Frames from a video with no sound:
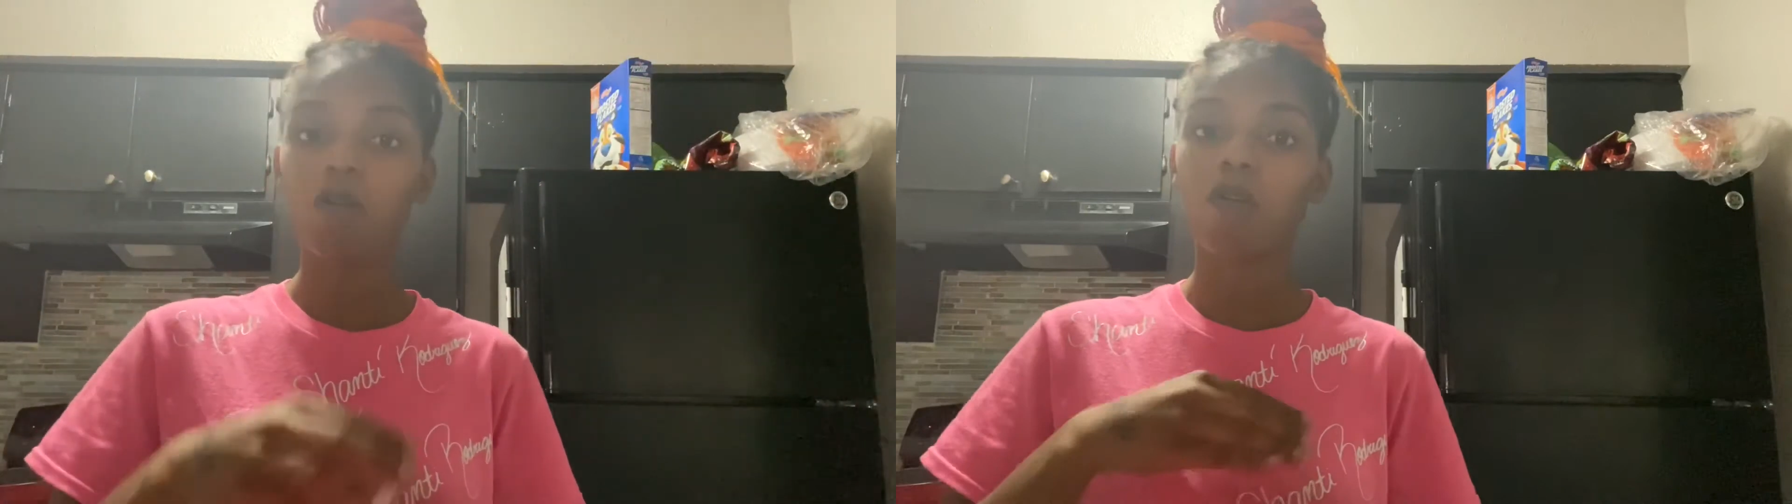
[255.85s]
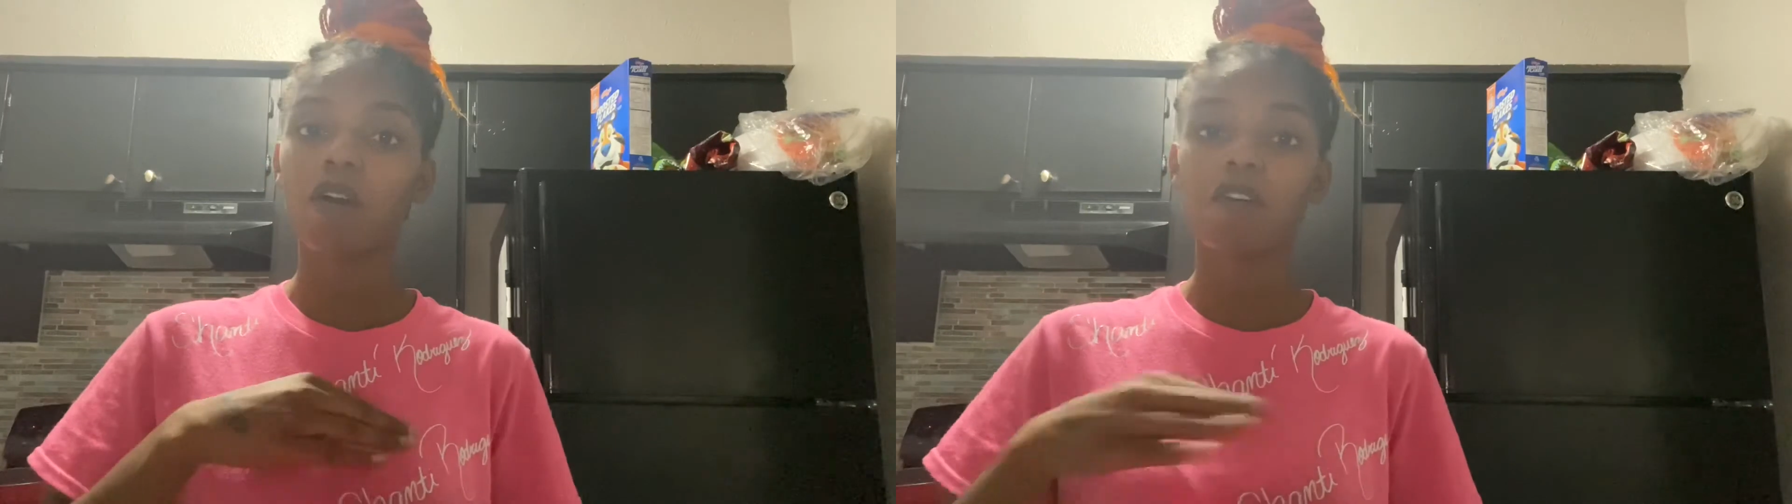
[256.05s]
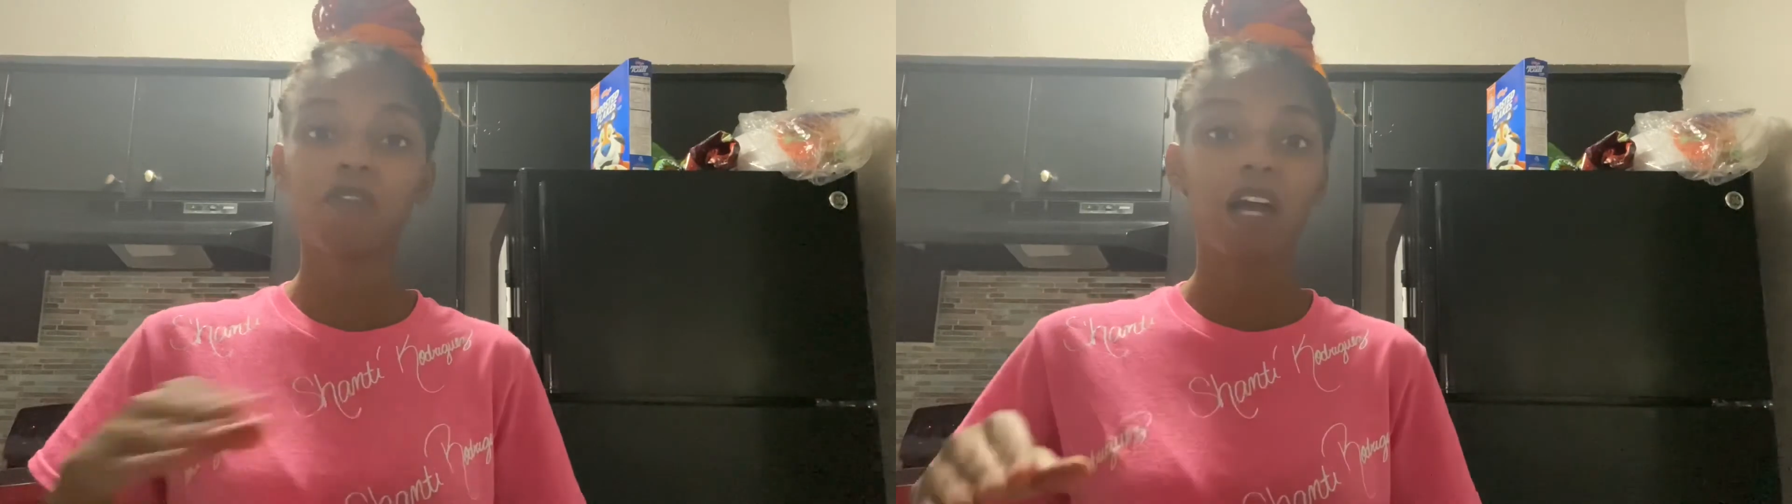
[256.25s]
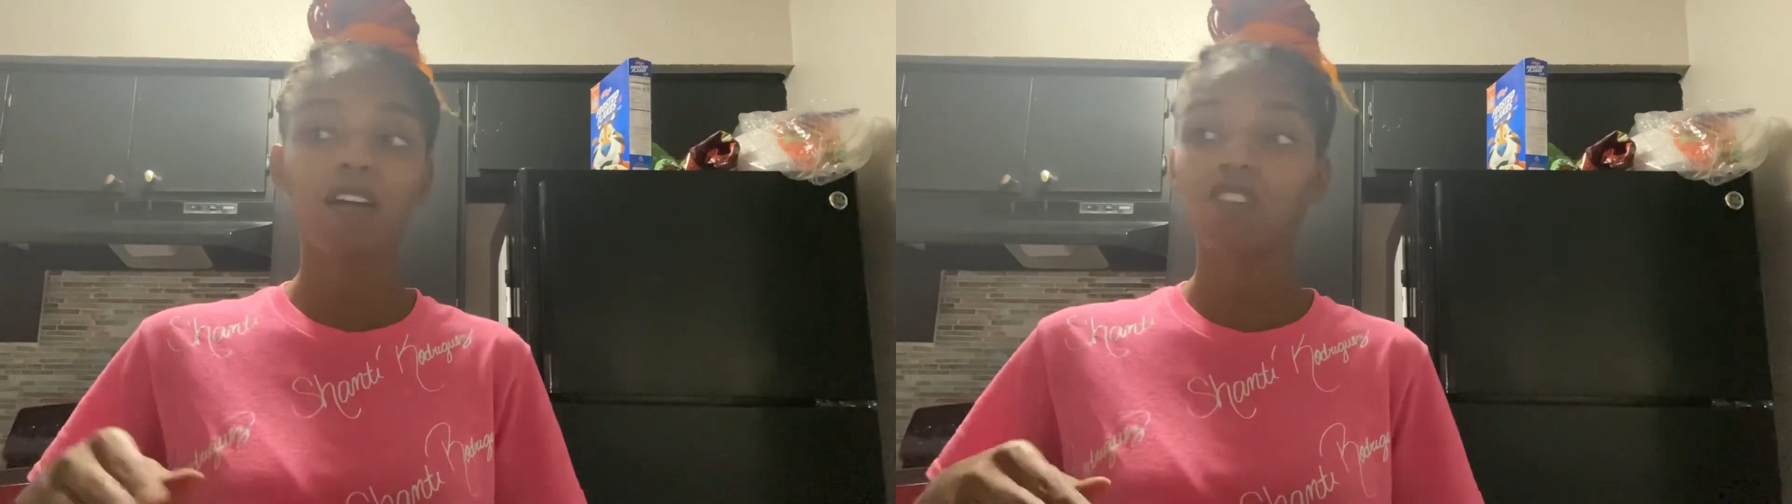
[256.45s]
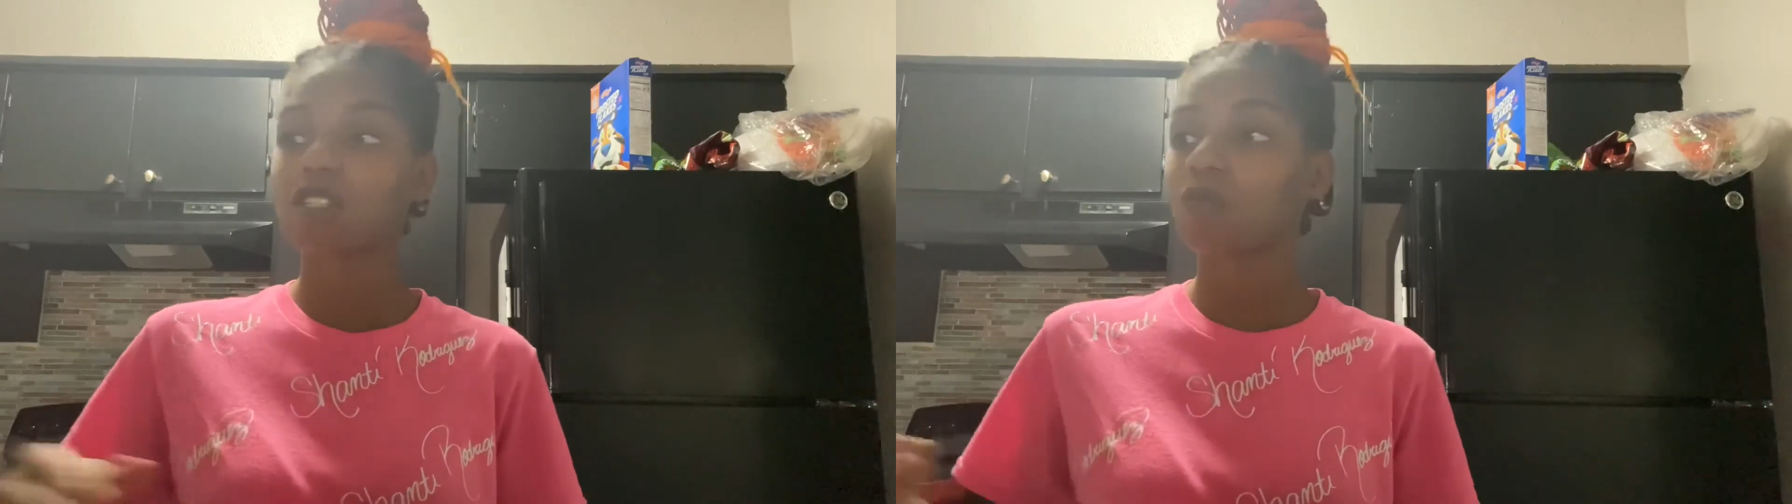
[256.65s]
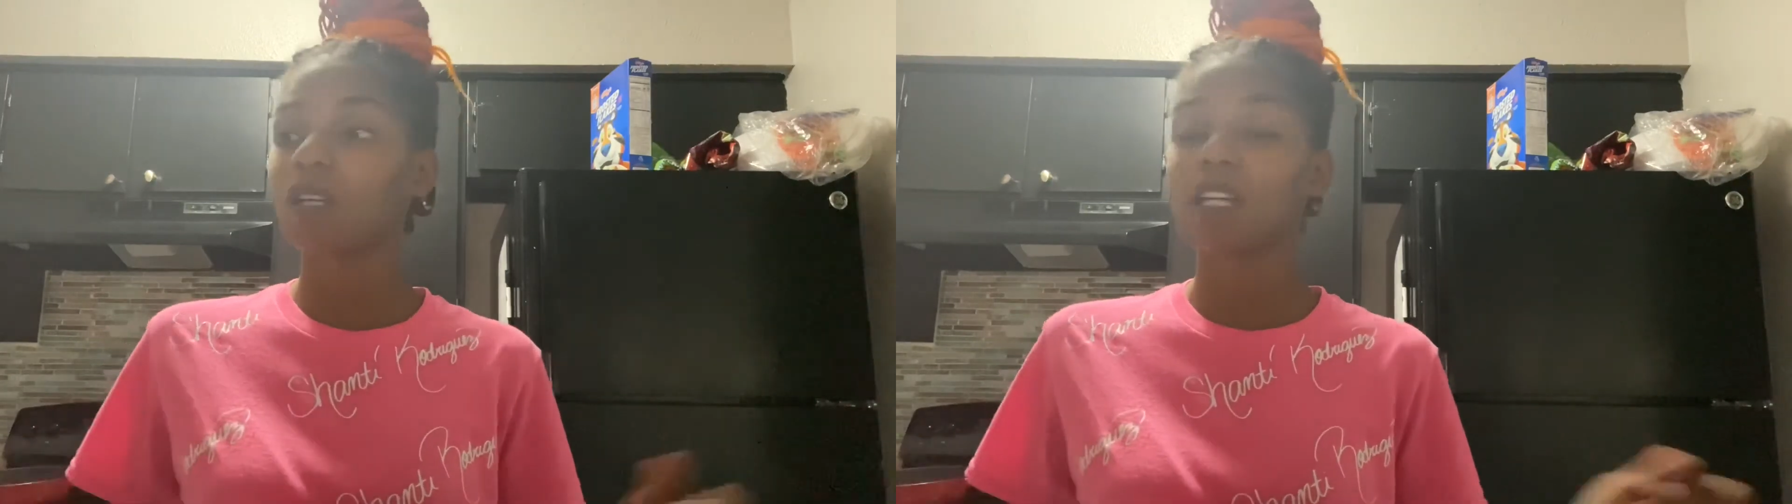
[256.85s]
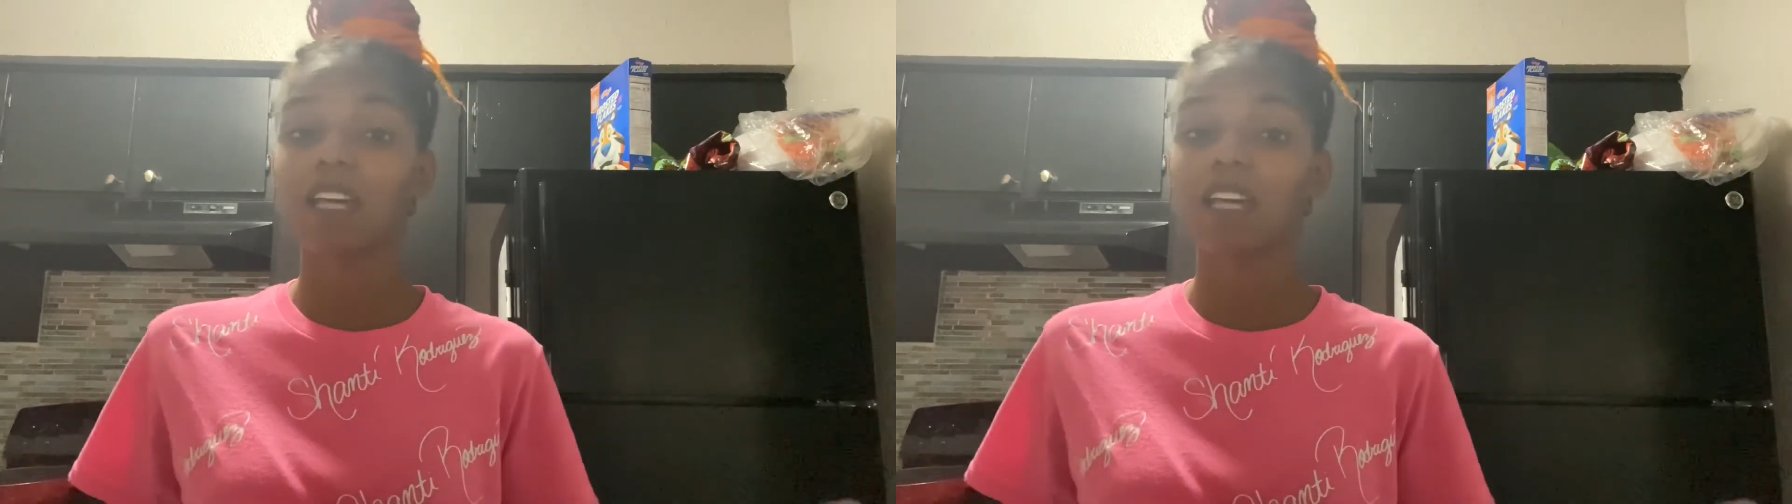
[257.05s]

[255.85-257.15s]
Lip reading: or if y'all just want to